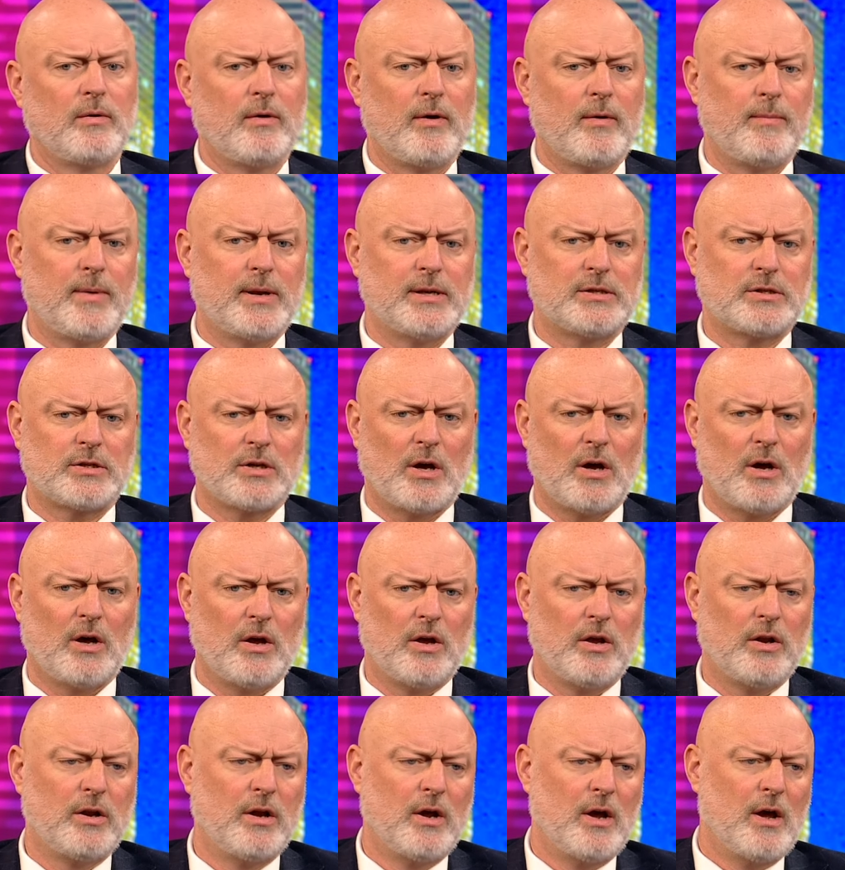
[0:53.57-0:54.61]
We've been
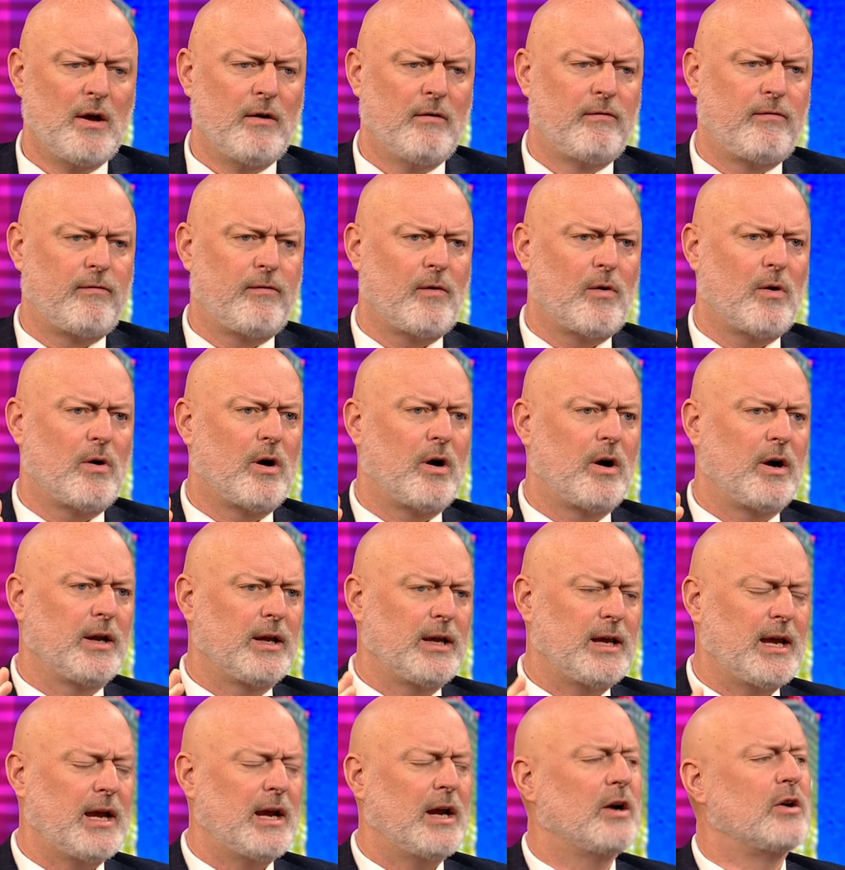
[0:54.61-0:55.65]
told for
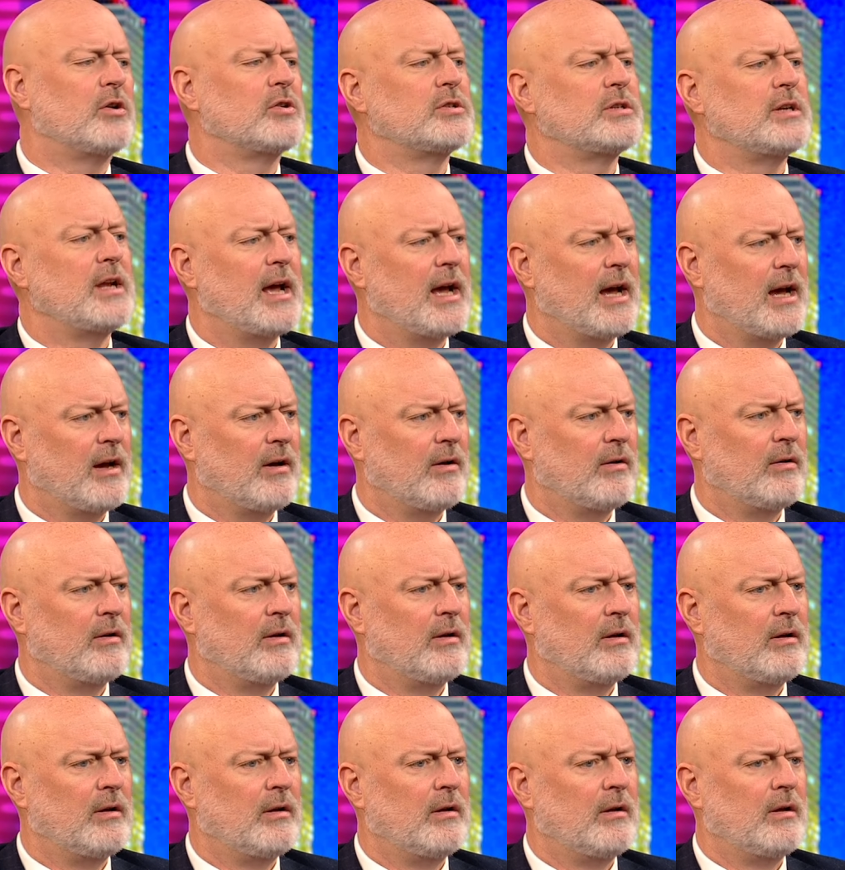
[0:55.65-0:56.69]
years now
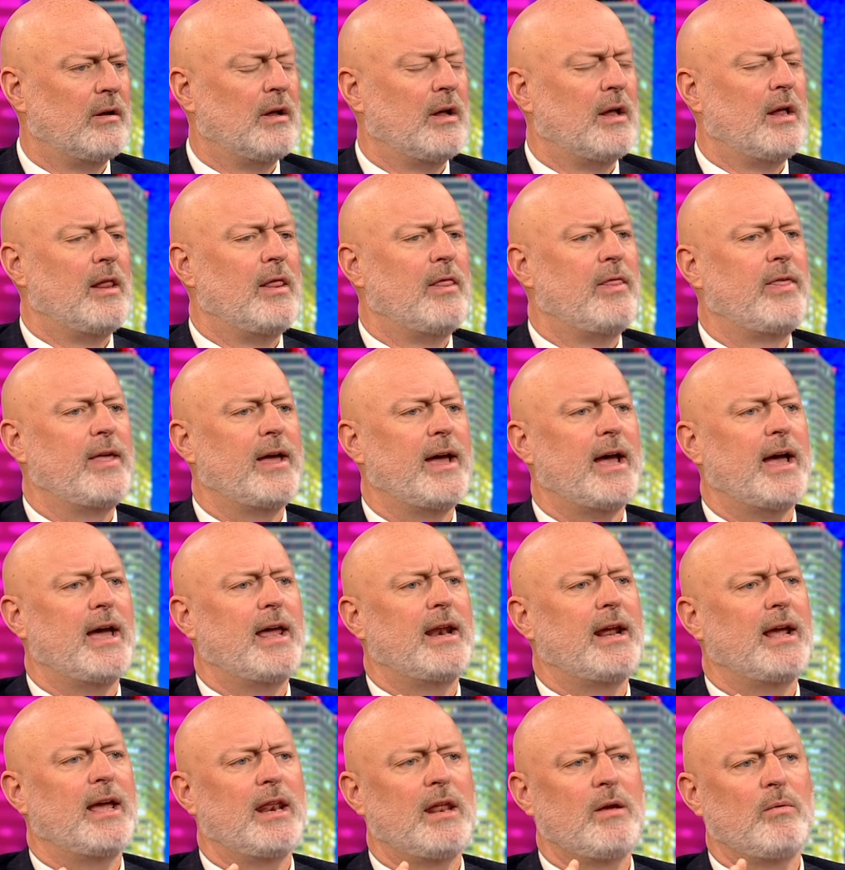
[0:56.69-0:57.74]

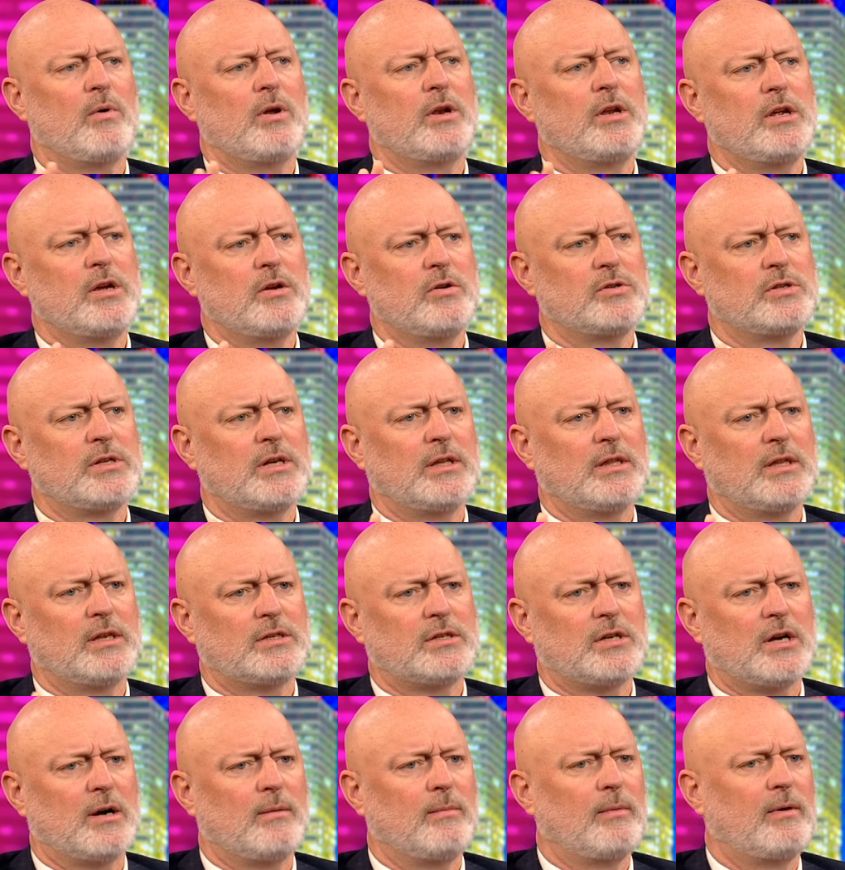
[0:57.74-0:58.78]
that anyone using the
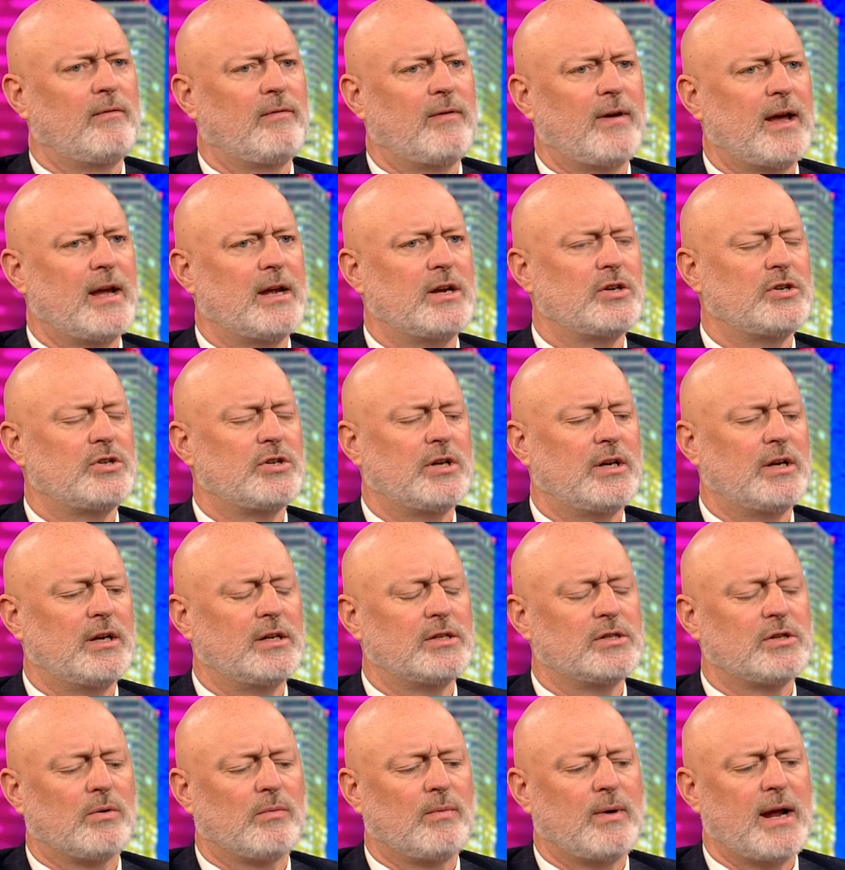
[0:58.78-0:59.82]
term invasion
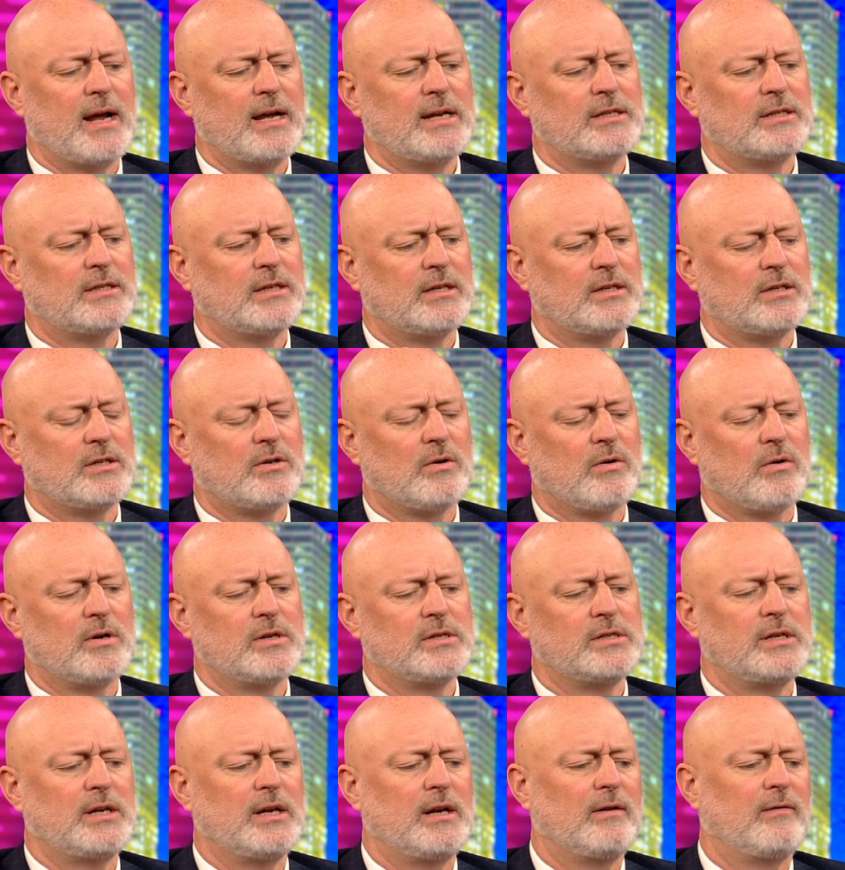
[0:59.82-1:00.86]
is a racist or a
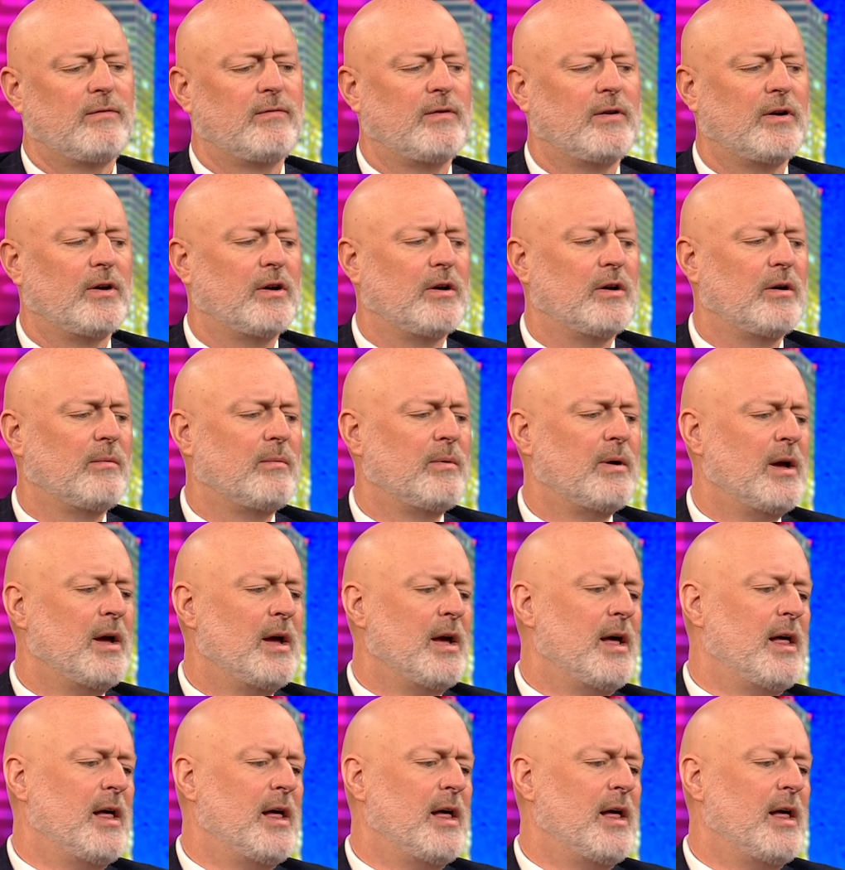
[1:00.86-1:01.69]
xenophobe.